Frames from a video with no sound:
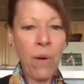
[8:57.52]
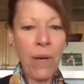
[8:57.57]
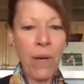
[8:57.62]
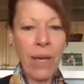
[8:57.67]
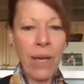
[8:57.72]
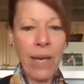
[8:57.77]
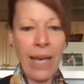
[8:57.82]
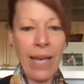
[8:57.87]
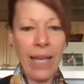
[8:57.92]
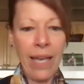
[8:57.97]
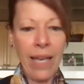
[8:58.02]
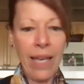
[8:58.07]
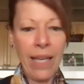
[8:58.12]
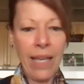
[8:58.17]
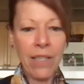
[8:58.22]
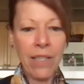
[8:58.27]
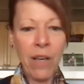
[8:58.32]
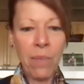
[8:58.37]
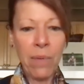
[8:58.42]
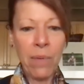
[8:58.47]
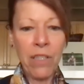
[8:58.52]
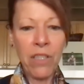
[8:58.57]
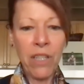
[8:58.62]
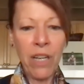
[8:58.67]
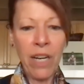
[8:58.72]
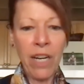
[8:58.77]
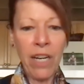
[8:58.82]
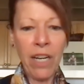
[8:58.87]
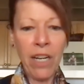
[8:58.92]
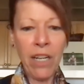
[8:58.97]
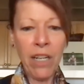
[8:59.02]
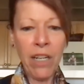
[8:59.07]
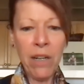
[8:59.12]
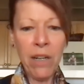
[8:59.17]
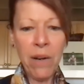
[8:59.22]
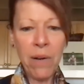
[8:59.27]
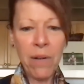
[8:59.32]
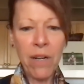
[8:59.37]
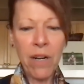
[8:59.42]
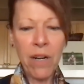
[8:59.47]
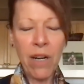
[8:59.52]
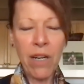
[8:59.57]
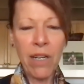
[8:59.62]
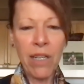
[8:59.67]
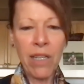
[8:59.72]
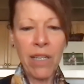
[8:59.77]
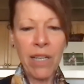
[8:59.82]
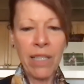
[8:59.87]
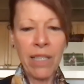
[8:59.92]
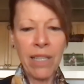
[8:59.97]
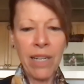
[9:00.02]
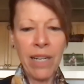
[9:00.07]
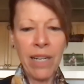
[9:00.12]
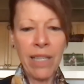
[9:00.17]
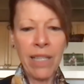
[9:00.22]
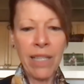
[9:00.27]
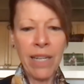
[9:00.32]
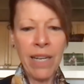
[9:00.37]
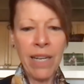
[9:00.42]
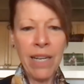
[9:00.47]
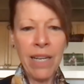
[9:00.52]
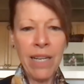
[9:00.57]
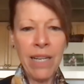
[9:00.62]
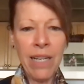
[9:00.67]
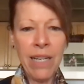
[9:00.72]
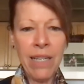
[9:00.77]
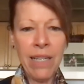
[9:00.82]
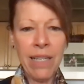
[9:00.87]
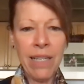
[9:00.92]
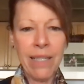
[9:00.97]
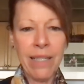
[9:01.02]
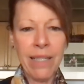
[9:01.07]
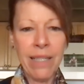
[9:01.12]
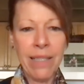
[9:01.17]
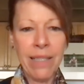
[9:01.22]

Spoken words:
Okay, so I'm gonna share. Da-da-da-da.